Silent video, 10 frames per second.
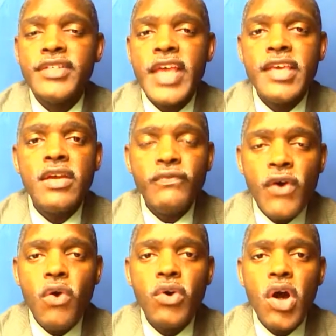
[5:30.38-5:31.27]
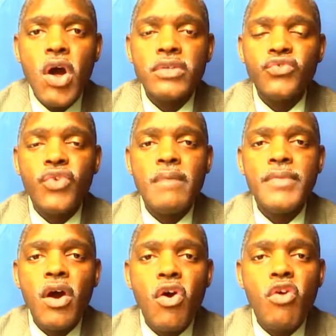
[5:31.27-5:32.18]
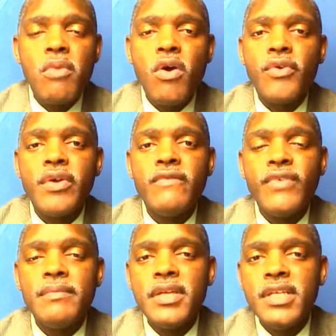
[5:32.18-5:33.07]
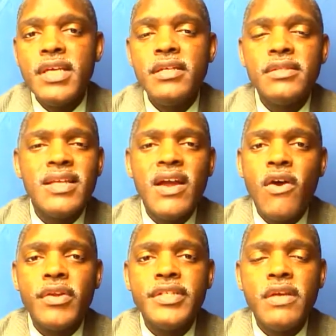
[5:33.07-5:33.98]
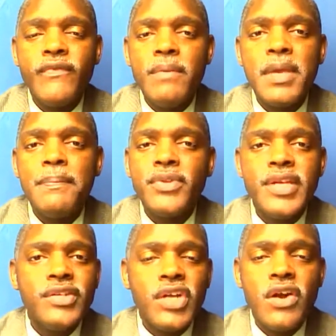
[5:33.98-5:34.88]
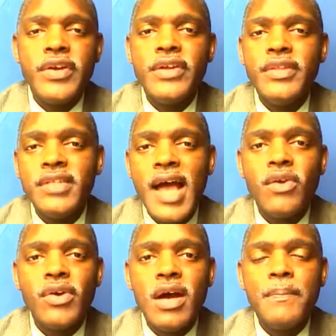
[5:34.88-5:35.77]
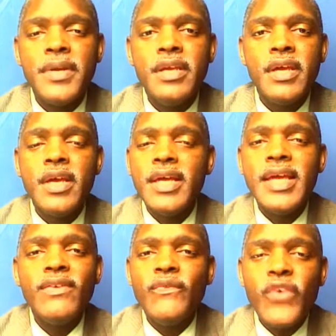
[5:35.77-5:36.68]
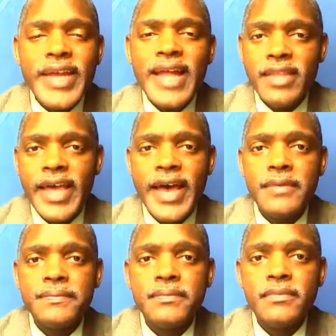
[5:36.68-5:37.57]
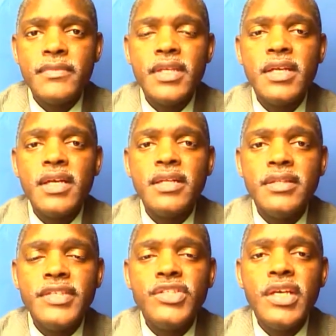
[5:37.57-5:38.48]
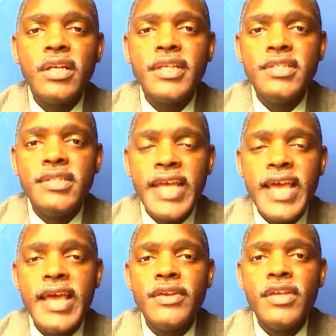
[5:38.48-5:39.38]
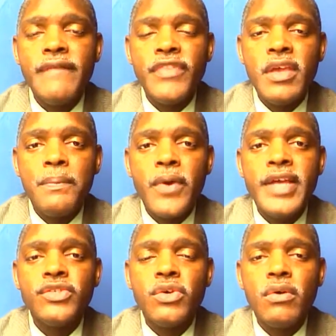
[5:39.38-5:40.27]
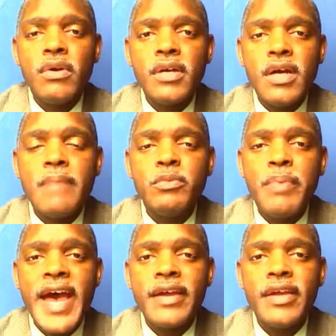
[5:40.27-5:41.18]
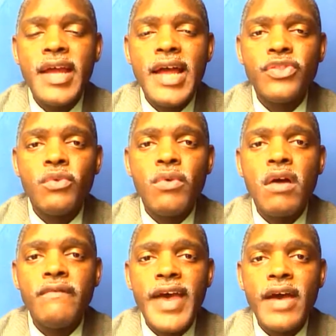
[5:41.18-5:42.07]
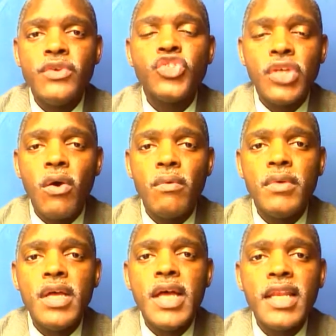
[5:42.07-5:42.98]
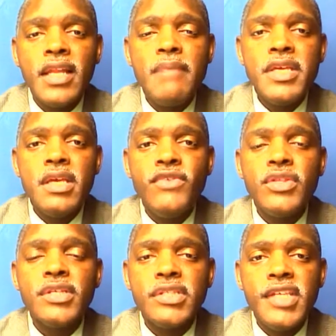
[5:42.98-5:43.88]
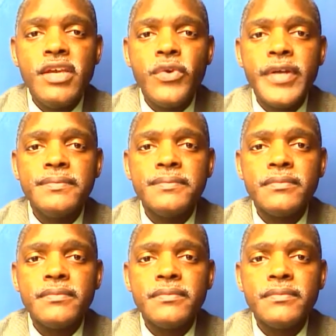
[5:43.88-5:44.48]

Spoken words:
taking phone calls from the homeowner and from all these different people, the attorney or the title company, and forget that. This deal is dead if the appraisal comes back at the wrong value. So let me give you the secret